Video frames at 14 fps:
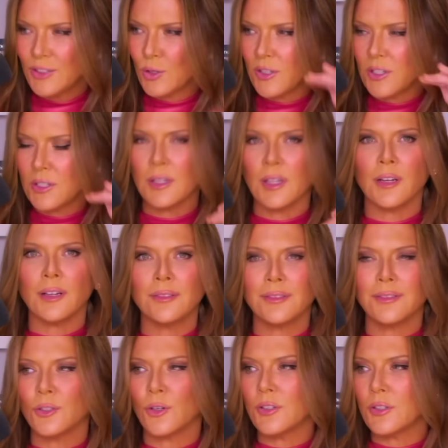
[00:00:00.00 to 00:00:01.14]
George
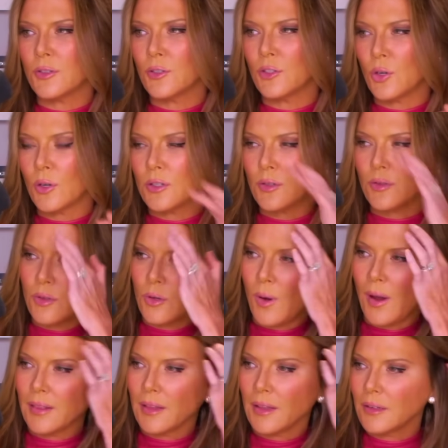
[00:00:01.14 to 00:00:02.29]
is
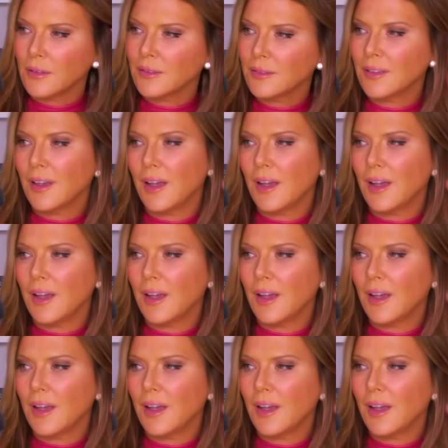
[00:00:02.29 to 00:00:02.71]
quite little.